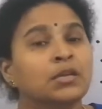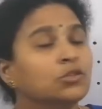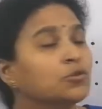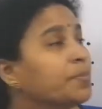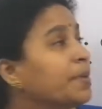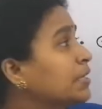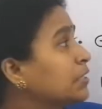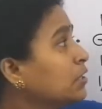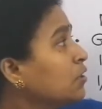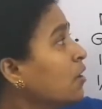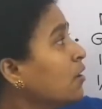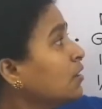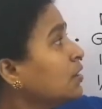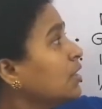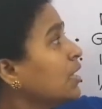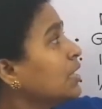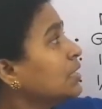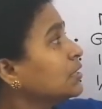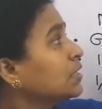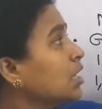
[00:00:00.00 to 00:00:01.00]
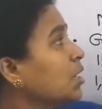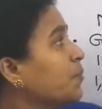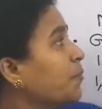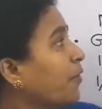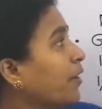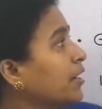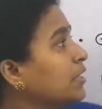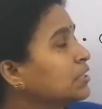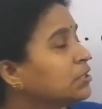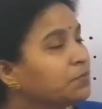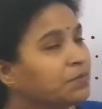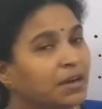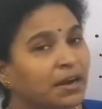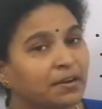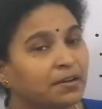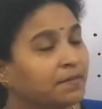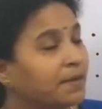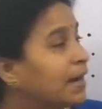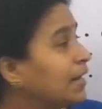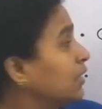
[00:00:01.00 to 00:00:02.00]
So basing on these 3 points, we
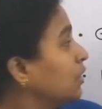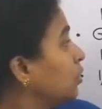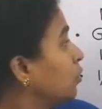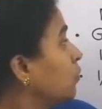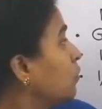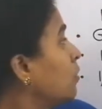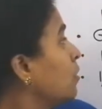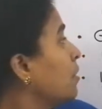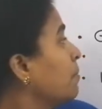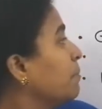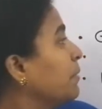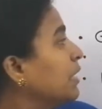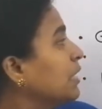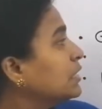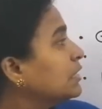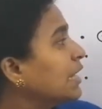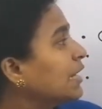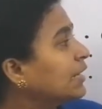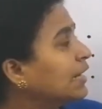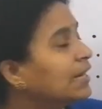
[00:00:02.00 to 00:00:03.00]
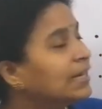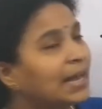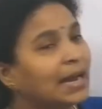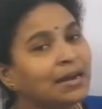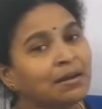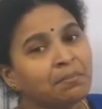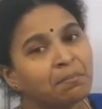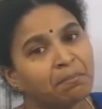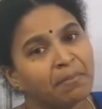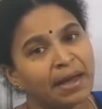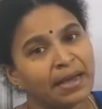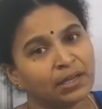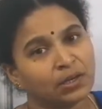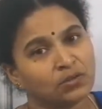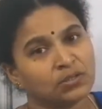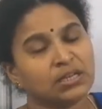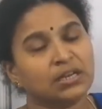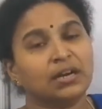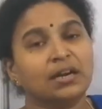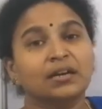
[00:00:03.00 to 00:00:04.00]
have divided into mini satellite and
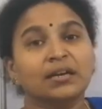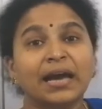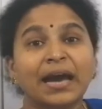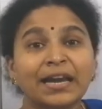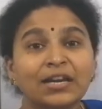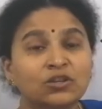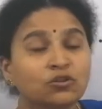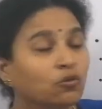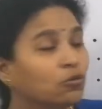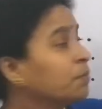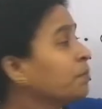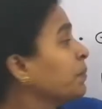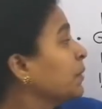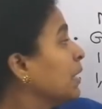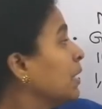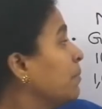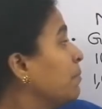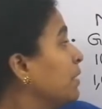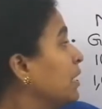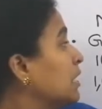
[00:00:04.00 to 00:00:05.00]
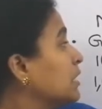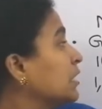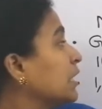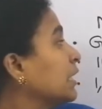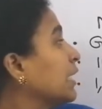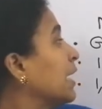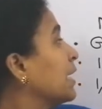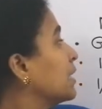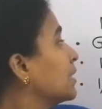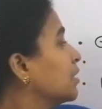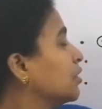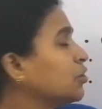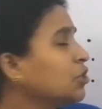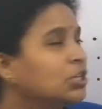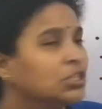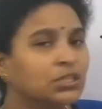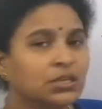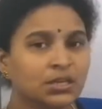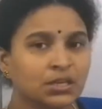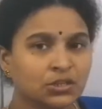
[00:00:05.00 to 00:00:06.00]
microsatellite. I told mini satellite is
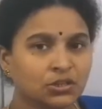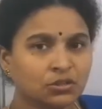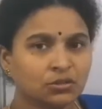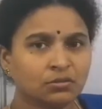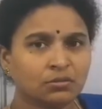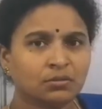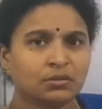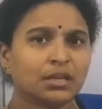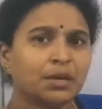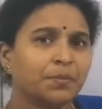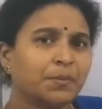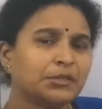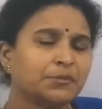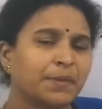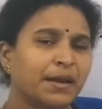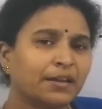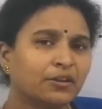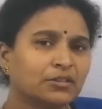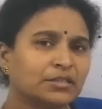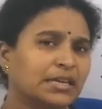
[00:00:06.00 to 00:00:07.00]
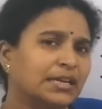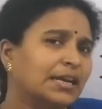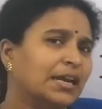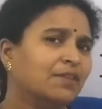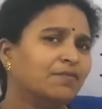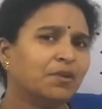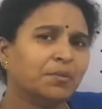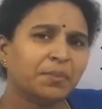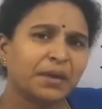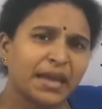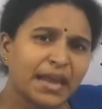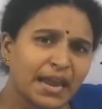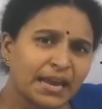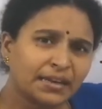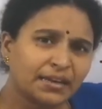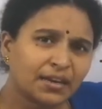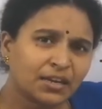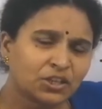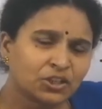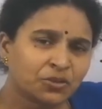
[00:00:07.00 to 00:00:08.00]
GC rich, that means microsatellite will be
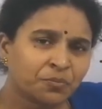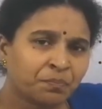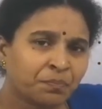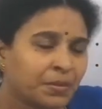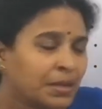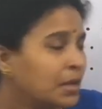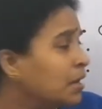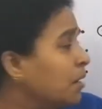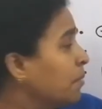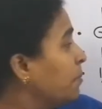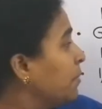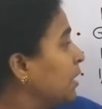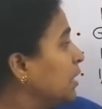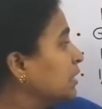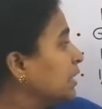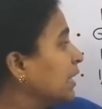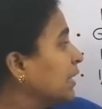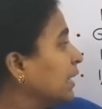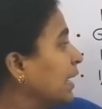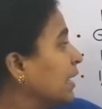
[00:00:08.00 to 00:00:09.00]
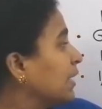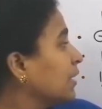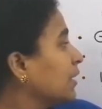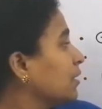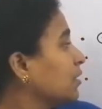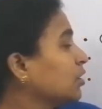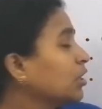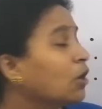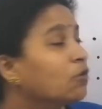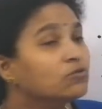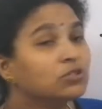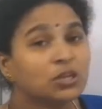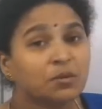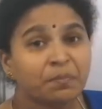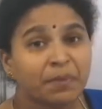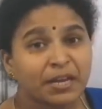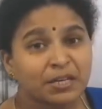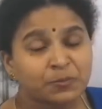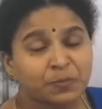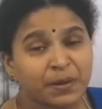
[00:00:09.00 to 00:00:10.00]
AT rich. Mini satellite
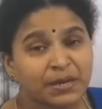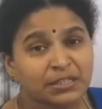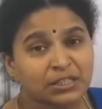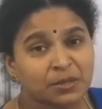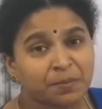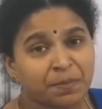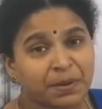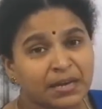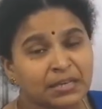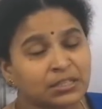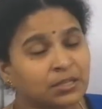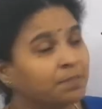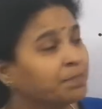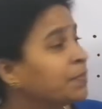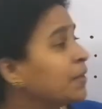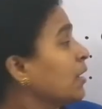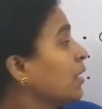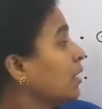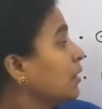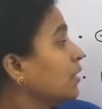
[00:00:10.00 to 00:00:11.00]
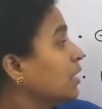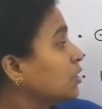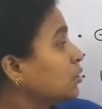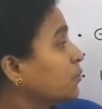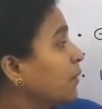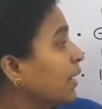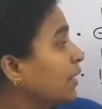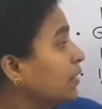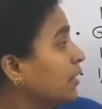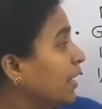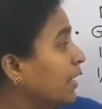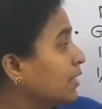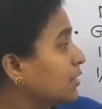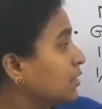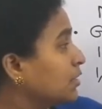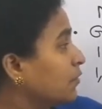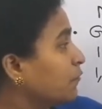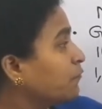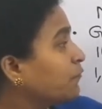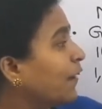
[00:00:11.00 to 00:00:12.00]
1000 base pairs repeats. This one
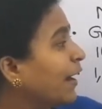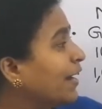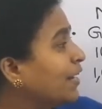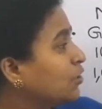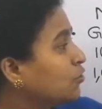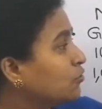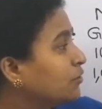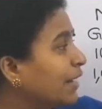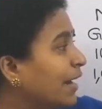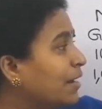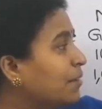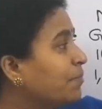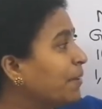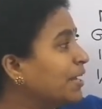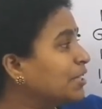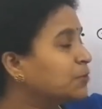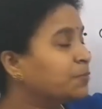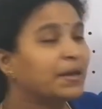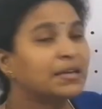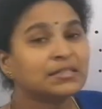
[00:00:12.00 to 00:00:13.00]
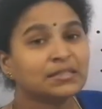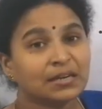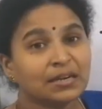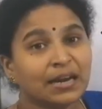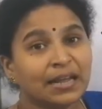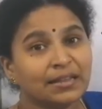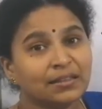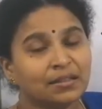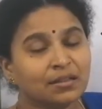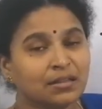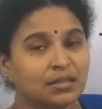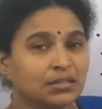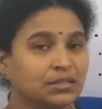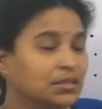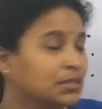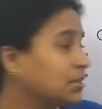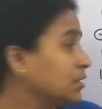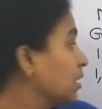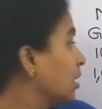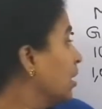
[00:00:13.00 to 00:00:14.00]
is 5 to 10 base pairs in length. This
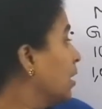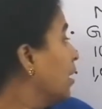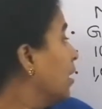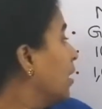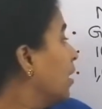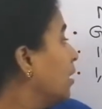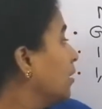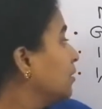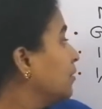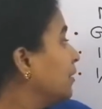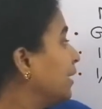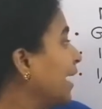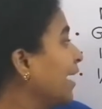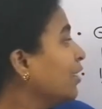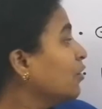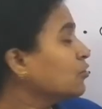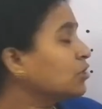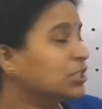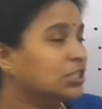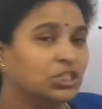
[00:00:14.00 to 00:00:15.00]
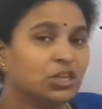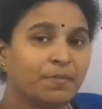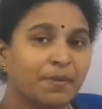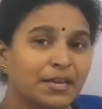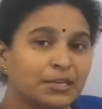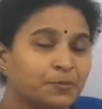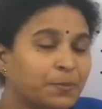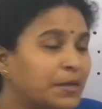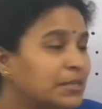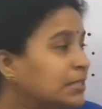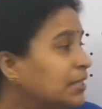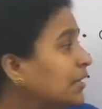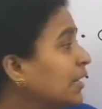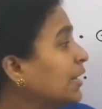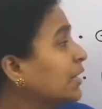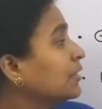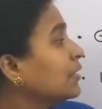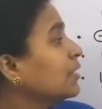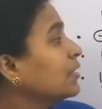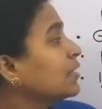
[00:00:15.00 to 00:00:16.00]
is 10 to 60 base pairs in
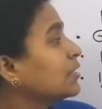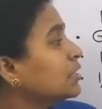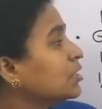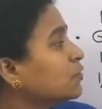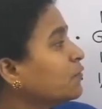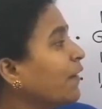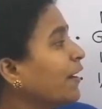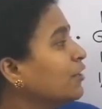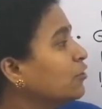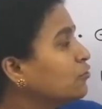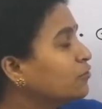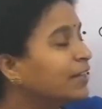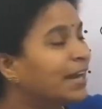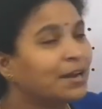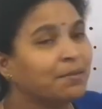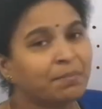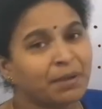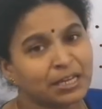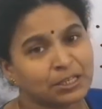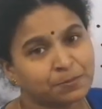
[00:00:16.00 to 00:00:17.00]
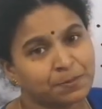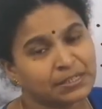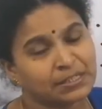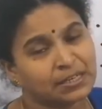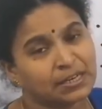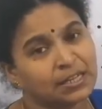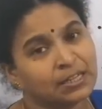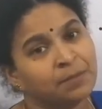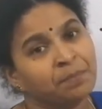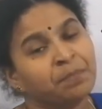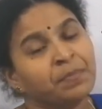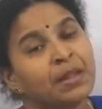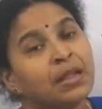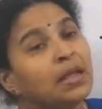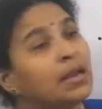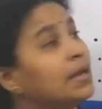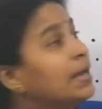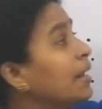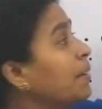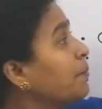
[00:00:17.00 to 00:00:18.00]
length. This is 5 to 10 base pairs in length.
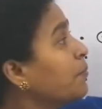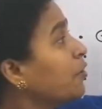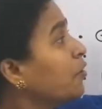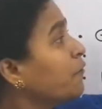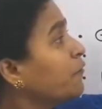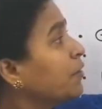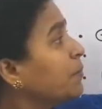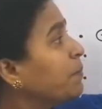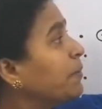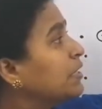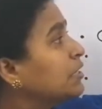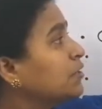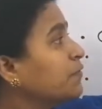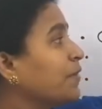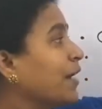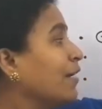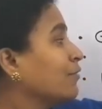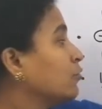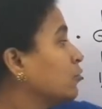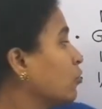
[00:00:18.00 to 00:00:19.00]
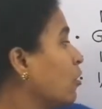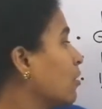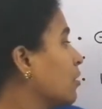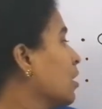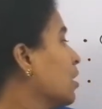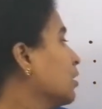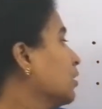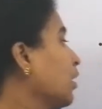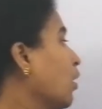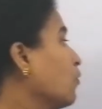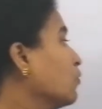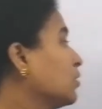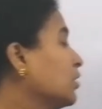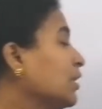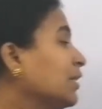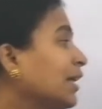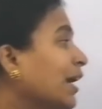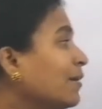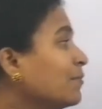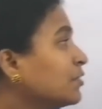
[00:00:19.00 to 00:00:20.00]
Number of repeats, if you have to talk,
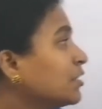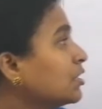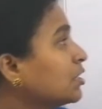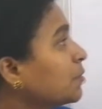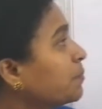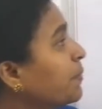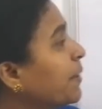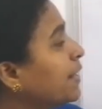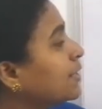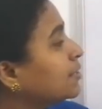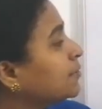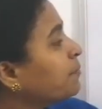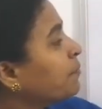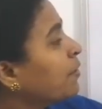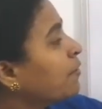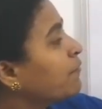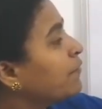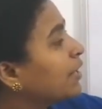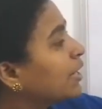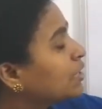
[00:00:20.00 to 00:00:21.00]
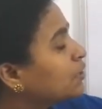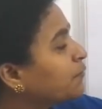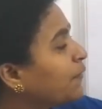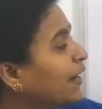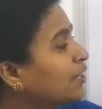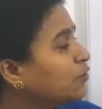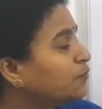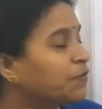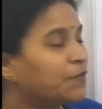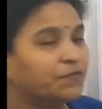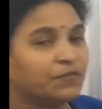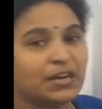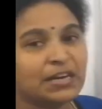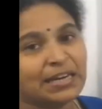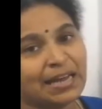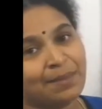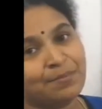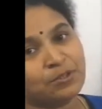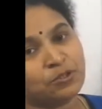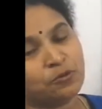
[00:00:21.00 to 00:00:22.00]
1000 times it repeats, whereas 5 to 50
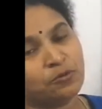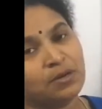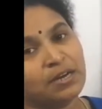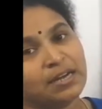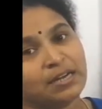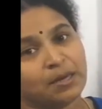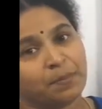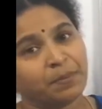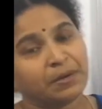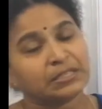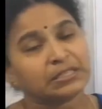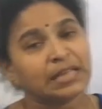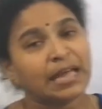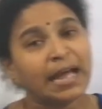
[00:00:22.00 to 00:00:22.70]
times only it repeats.